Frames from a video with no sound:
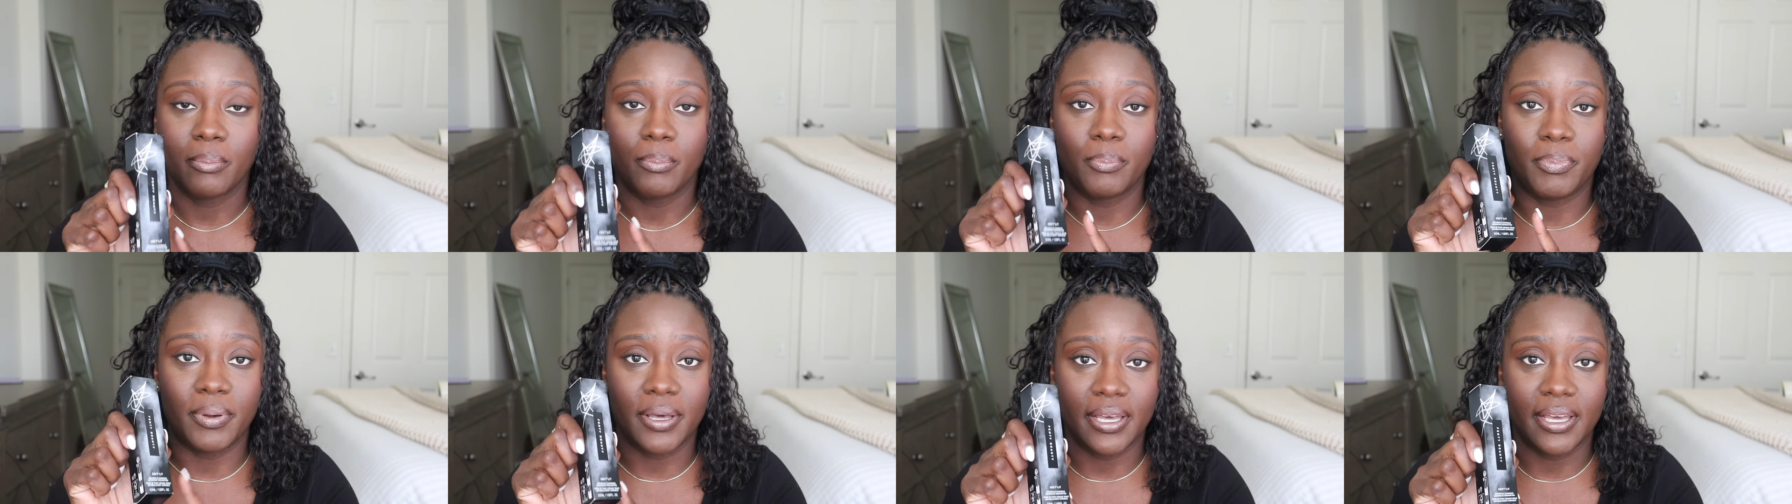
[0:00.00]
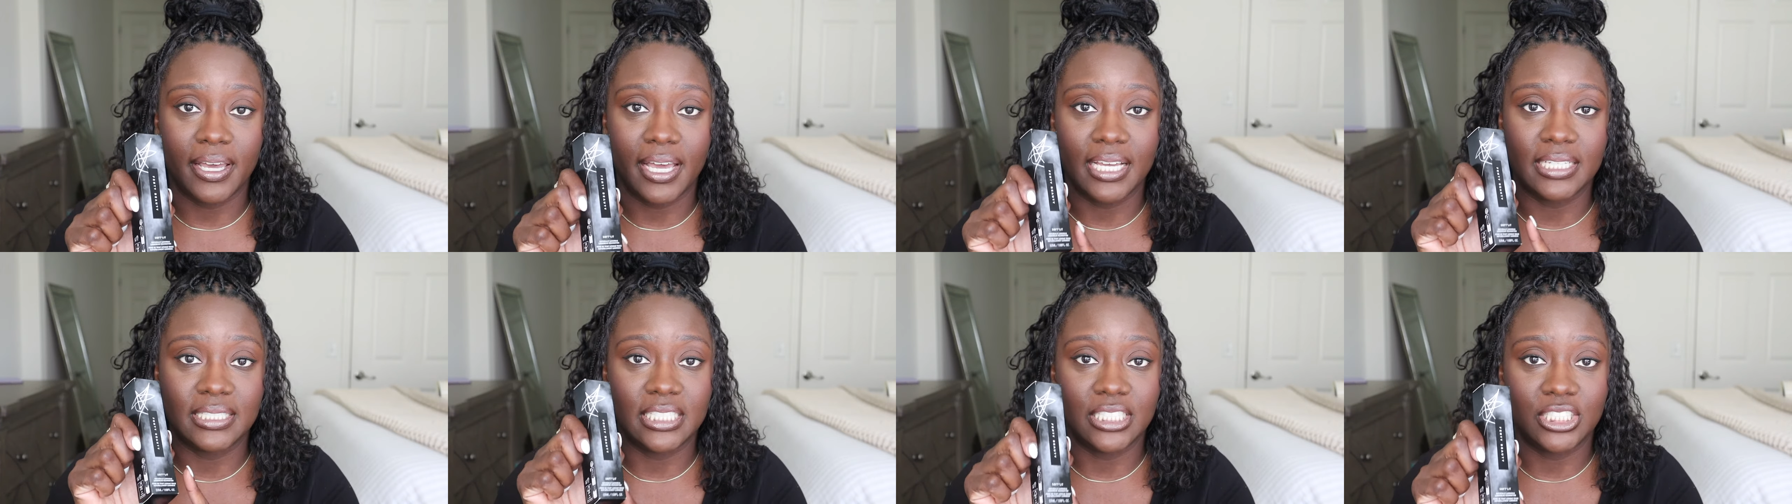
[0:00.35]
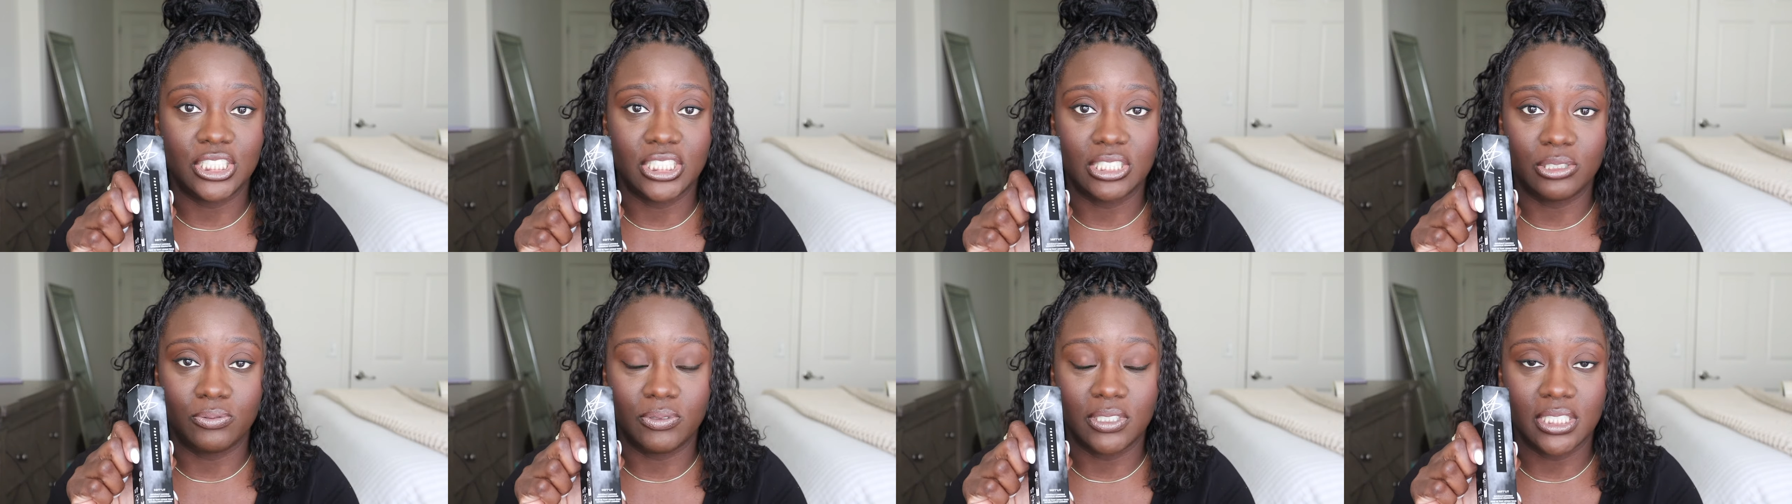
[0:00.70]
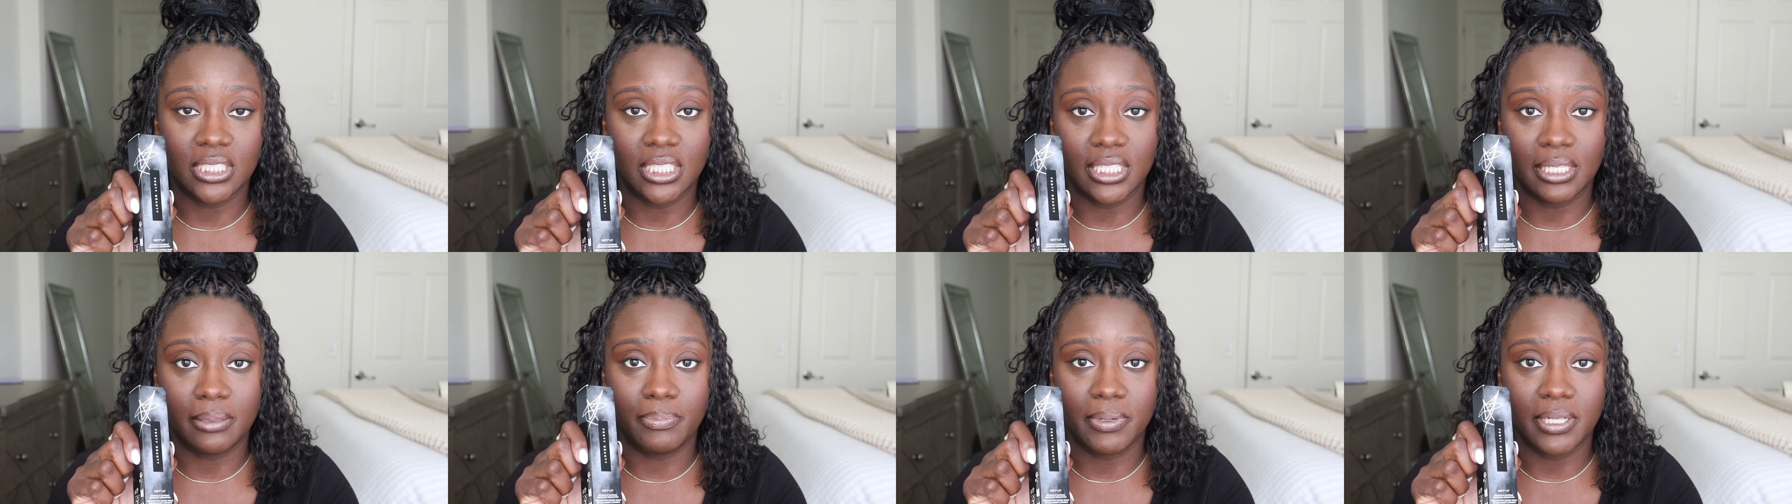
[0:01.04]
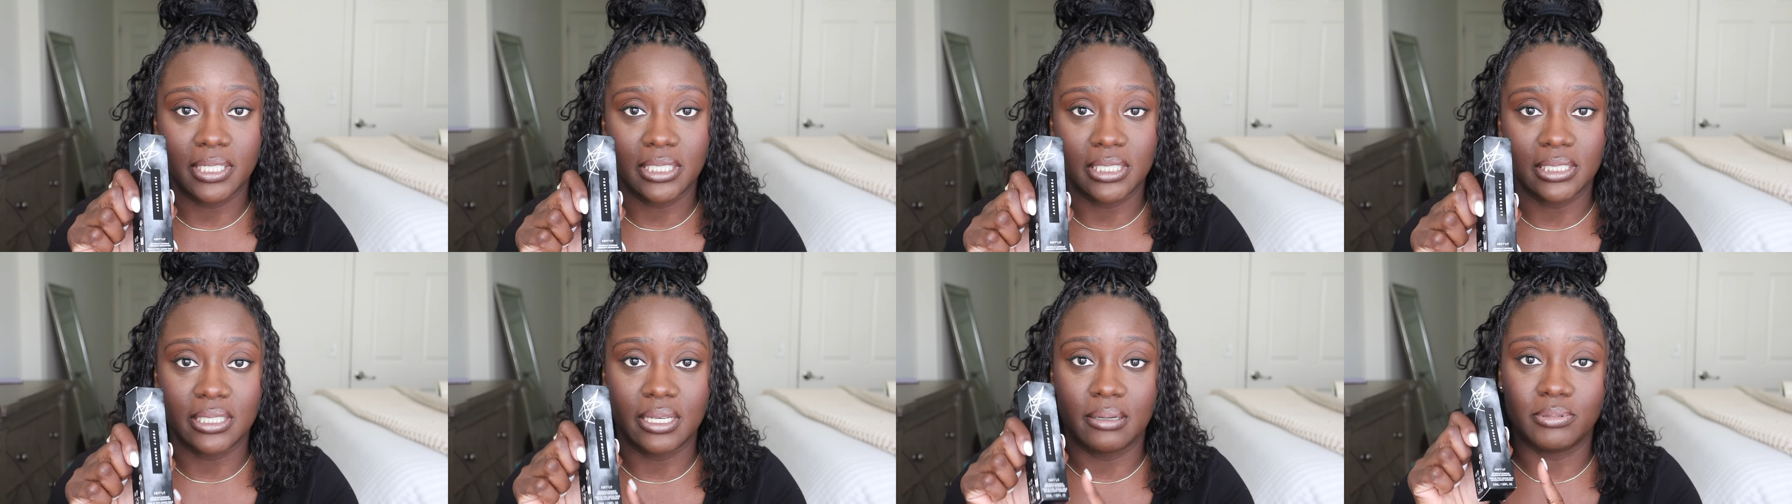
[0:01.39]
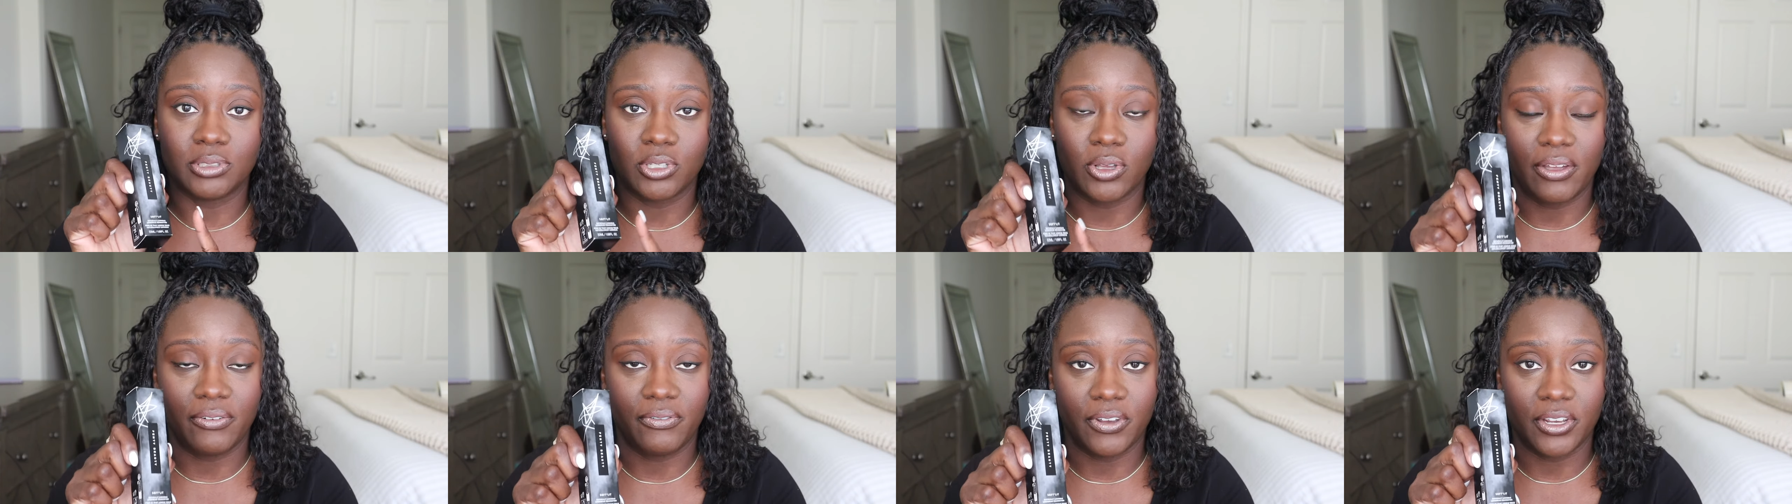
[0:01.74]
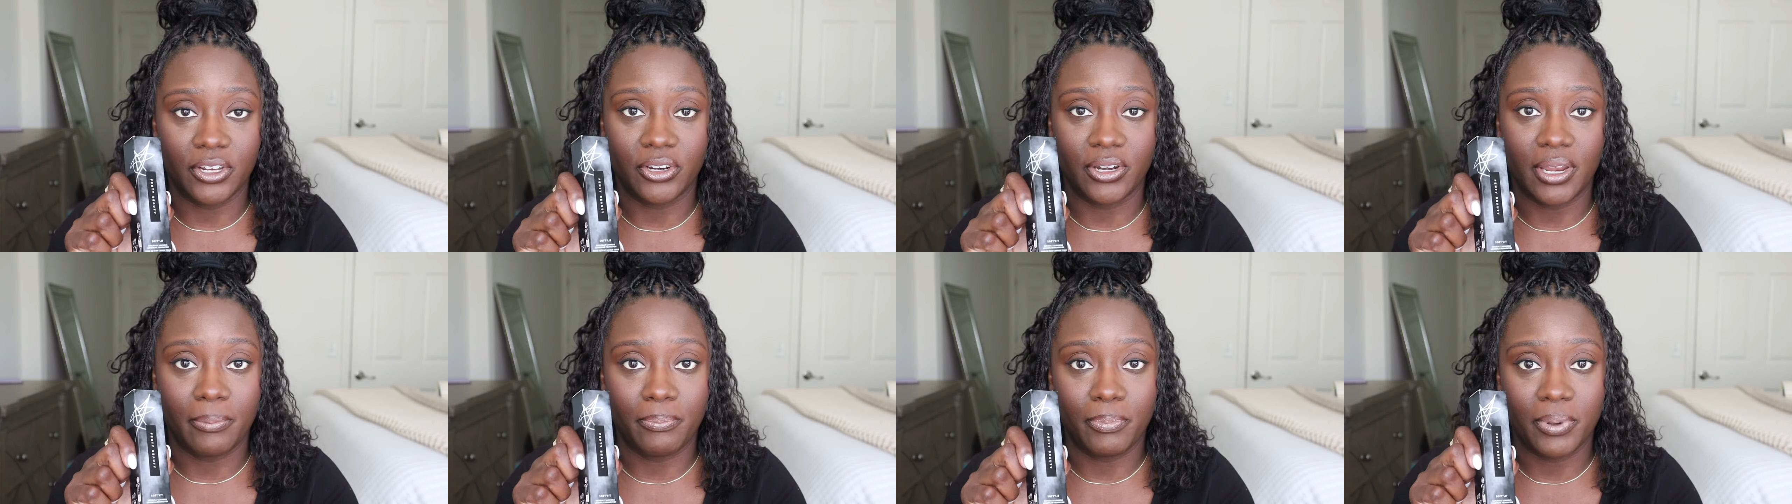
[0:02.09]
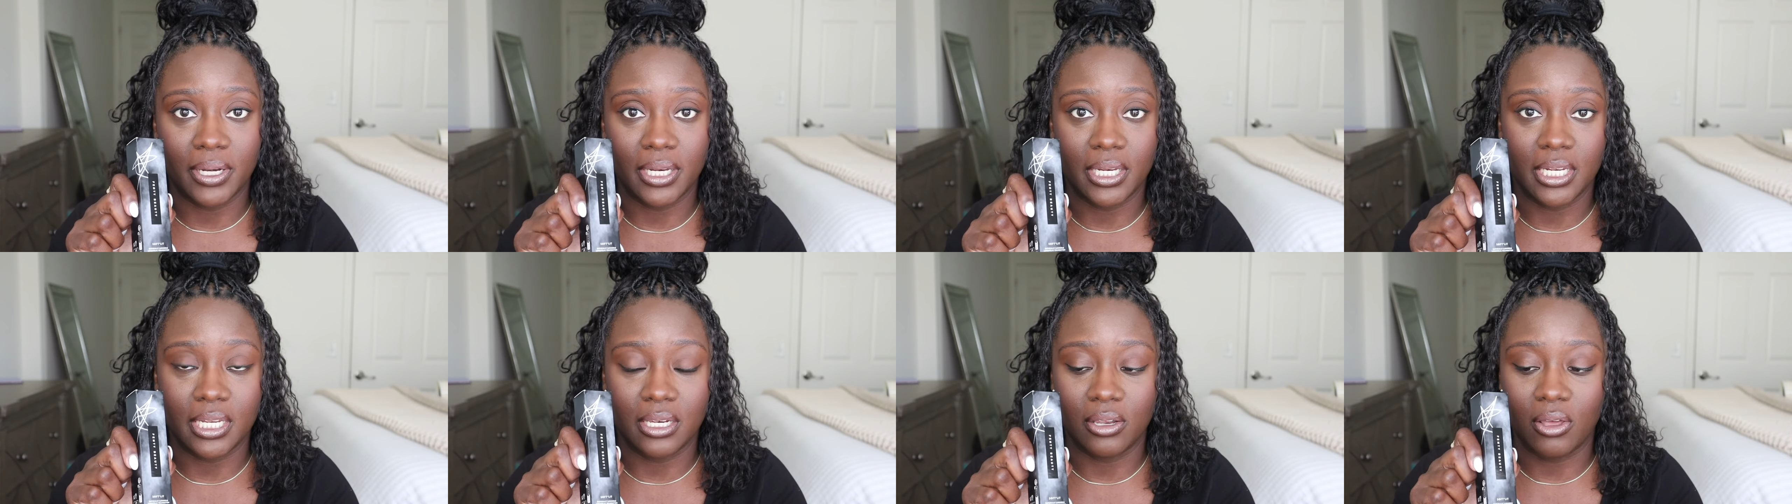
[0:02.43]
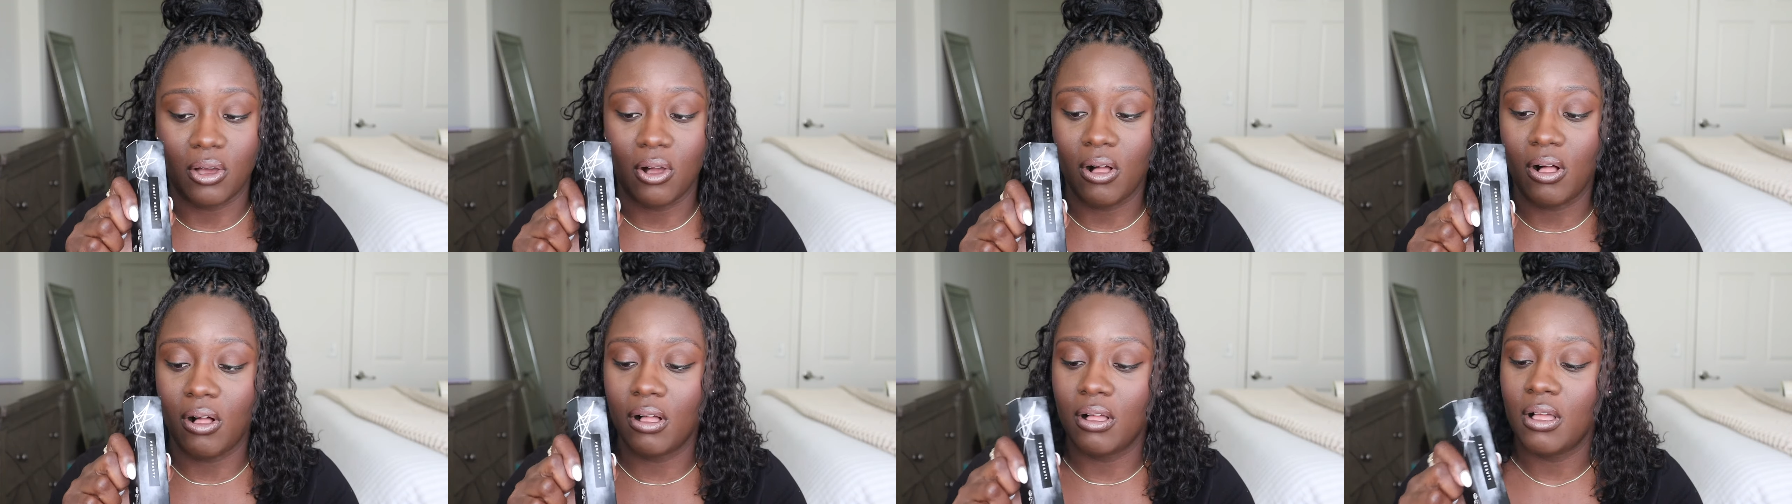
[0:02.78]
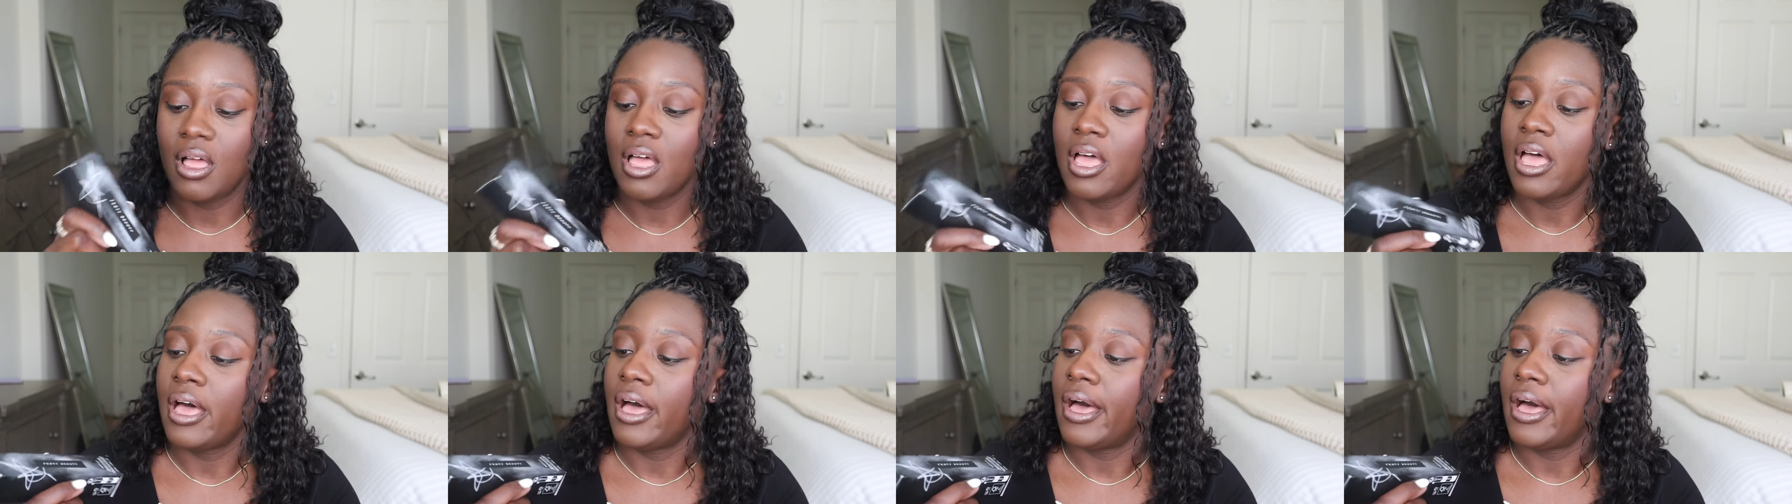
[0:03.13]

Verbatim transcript: but I did just recently pick this up, so I figured I put it in the haul.